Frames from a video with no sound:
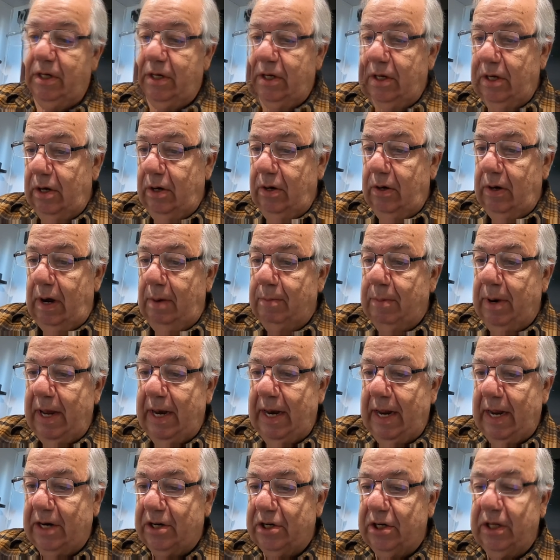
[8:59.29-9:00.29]
So I might
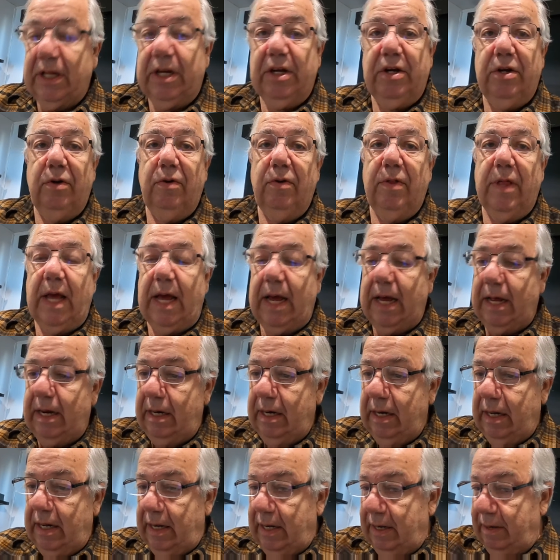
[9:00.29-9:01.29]
actually do
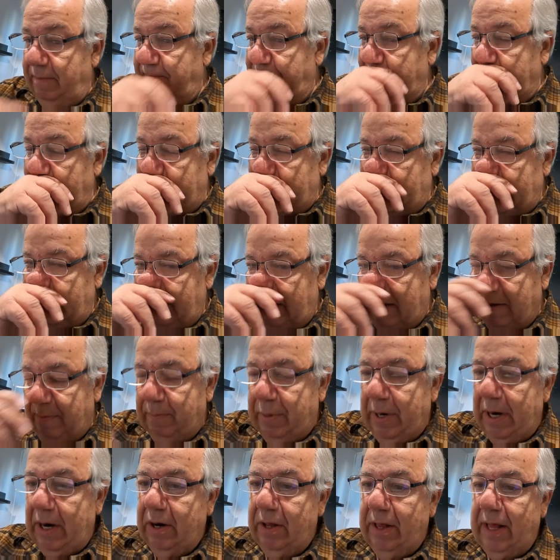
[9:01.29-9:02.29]
that and then
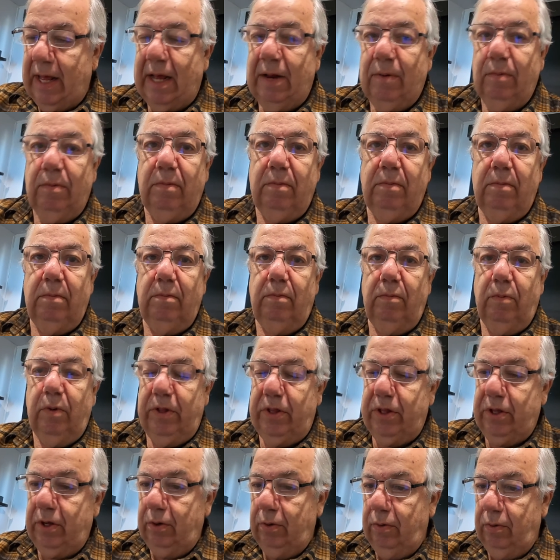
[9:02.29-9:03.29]
compare that
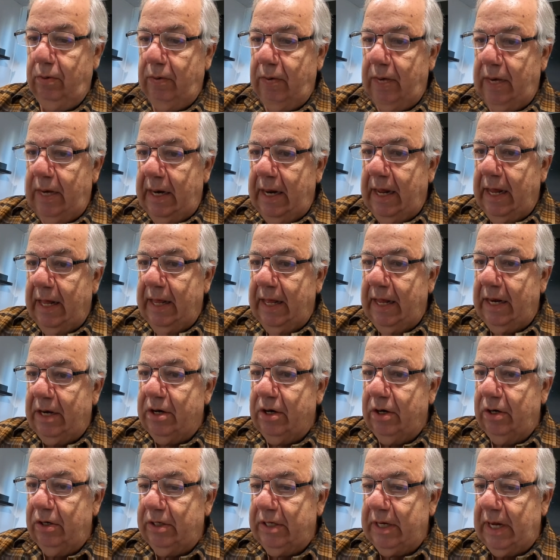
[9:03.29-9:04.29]
with you on how that
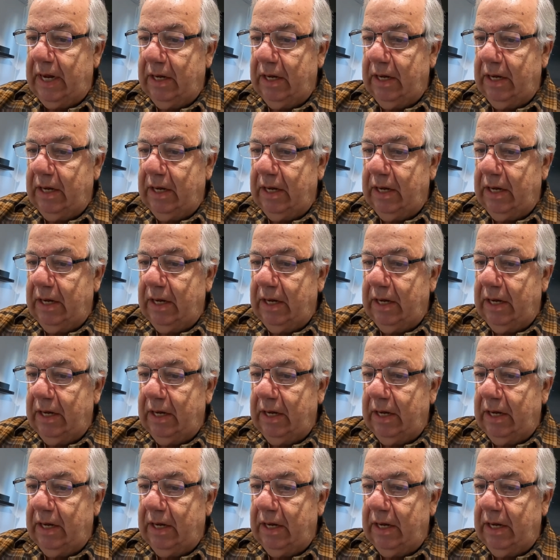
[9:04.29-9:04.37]
turns